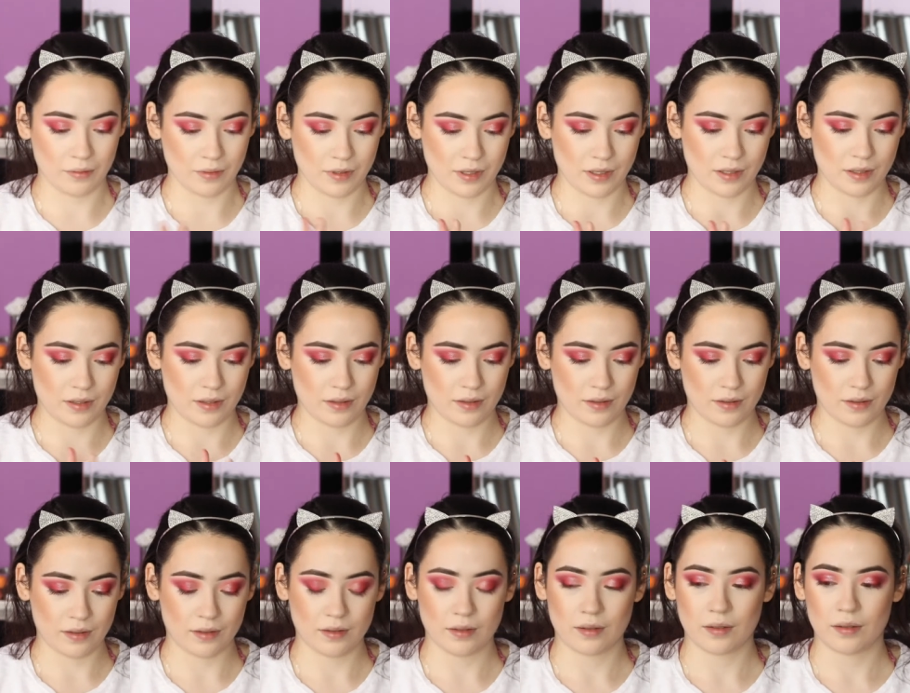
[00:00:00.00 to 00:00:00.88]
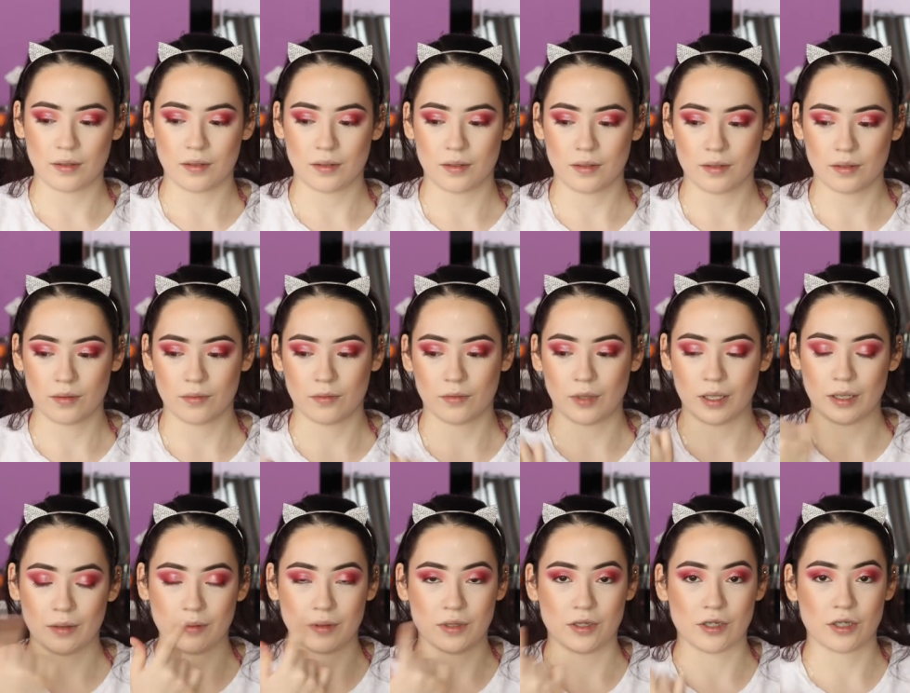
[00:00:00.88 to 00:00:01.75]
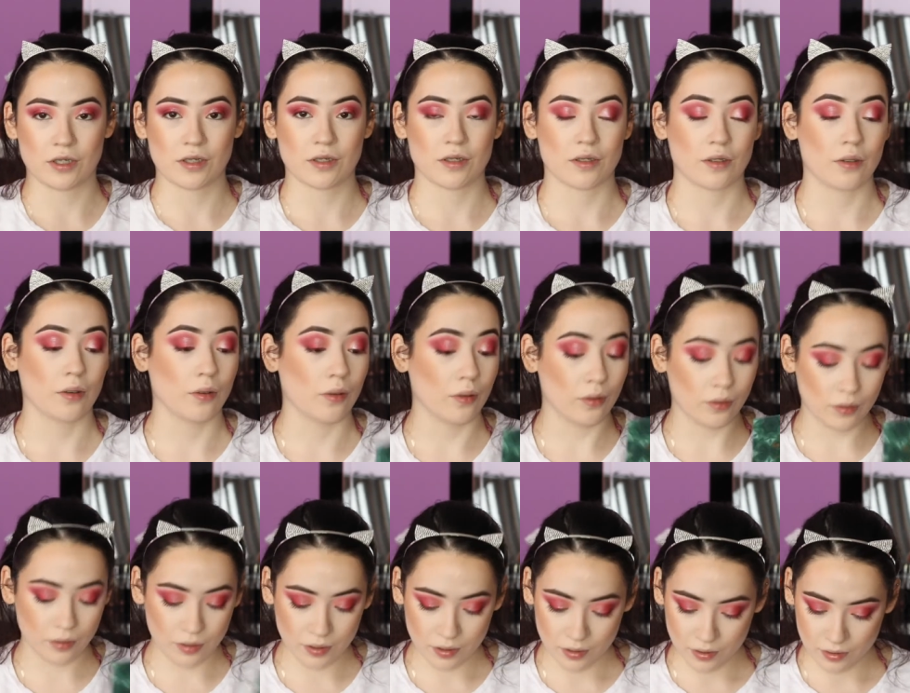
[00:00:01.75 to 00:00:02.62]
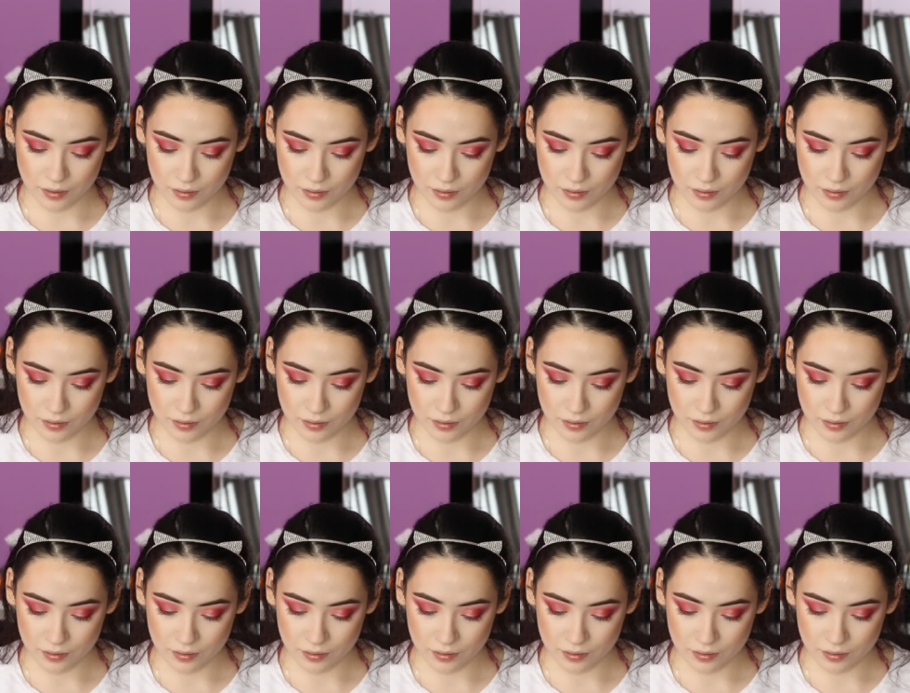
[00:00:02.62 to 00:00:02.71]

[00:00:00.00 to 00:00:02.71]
was when it was just the gold.